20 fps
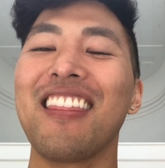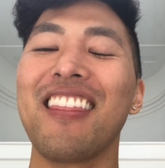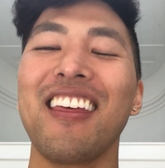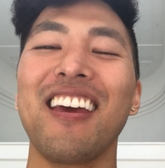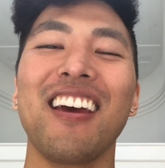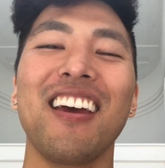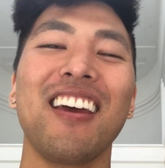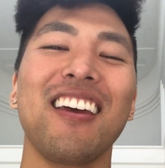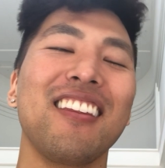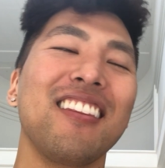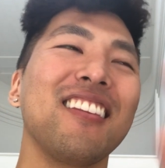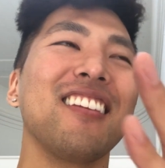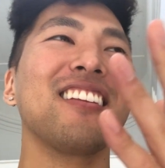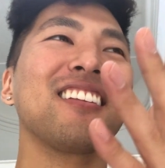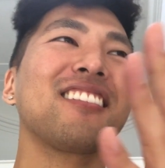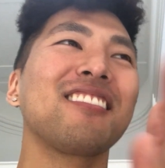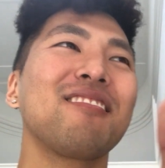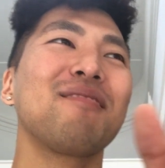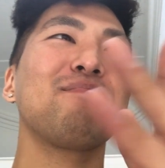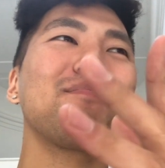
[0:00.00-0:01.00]

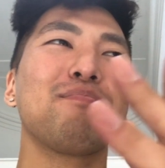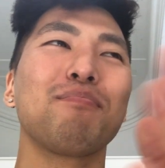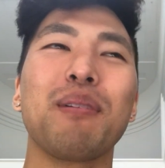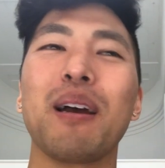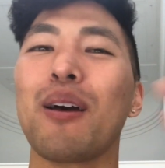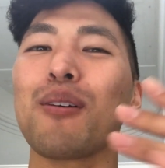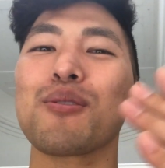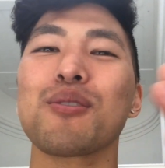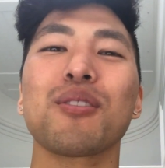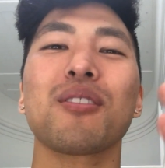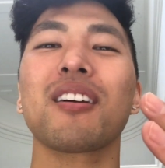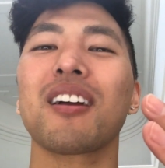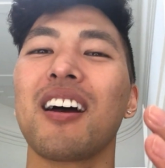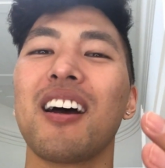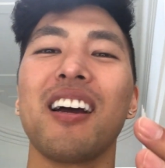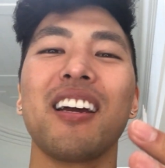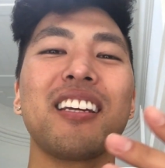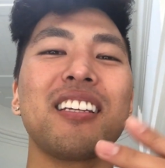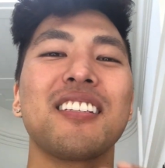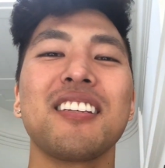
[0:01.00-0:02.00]
The bouncer
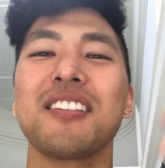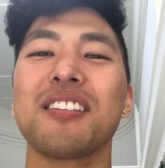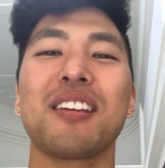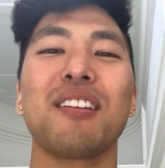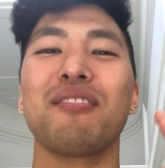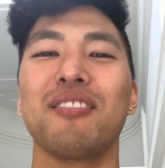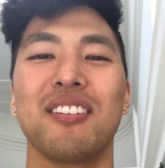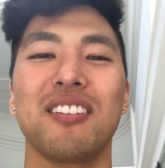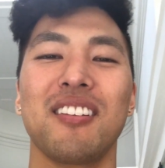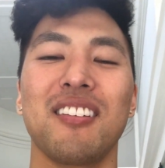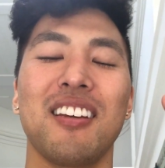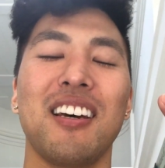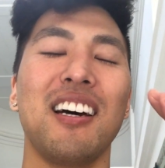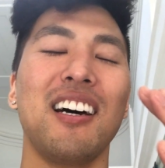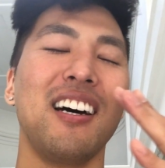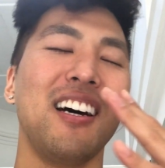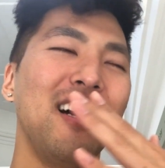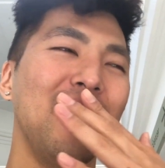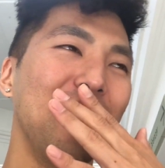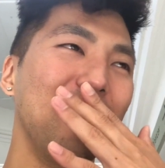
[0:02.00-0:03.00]
guy, he doesn't even
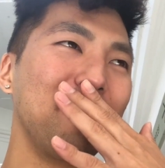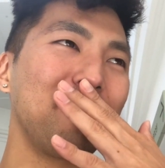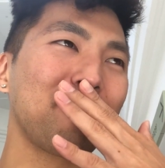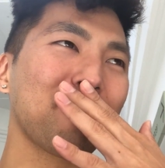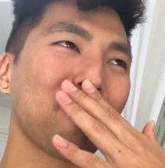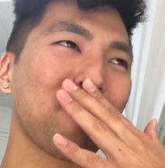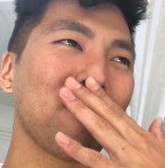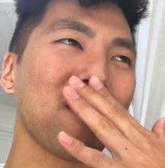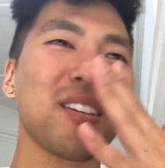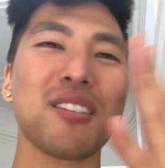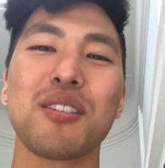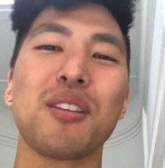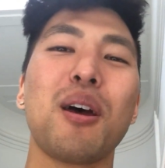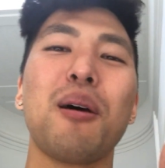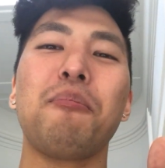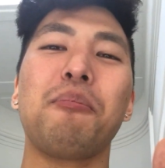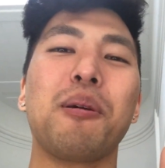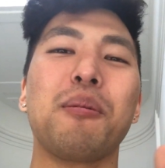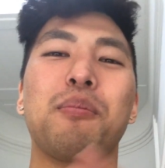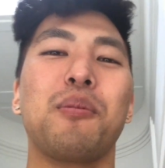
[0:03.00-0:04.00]

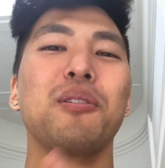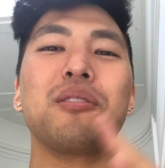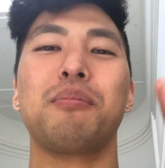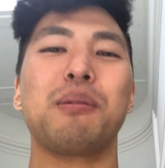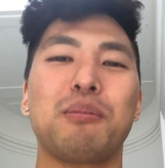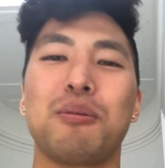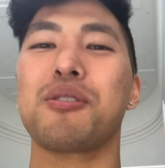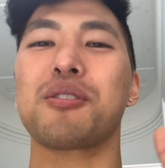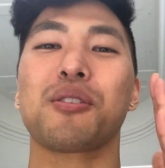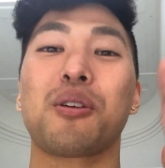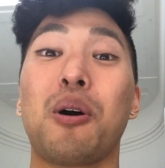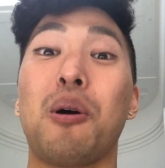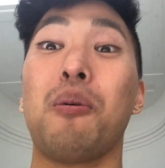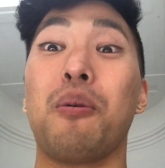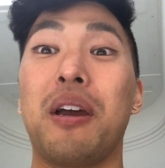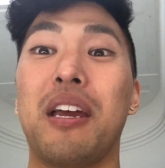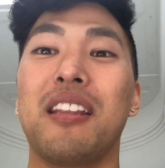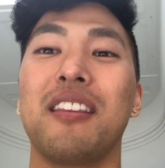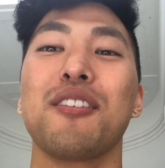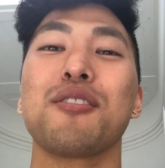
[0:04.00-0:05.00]
stop people. People just
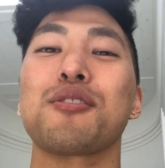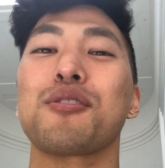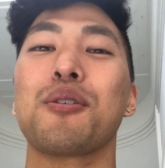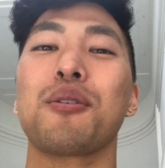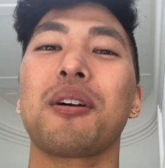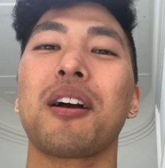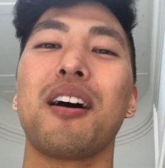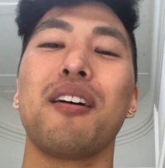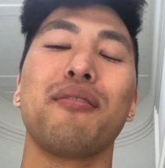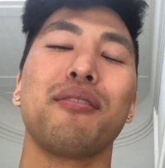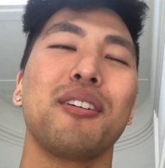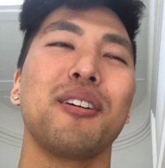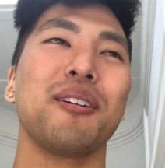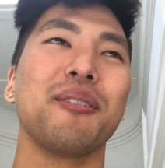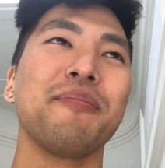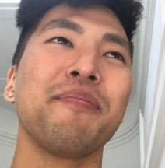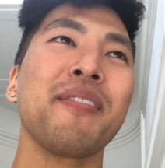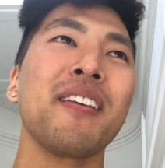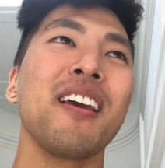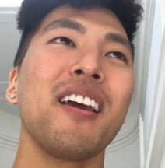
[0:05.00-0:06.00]
go in, there's no cover.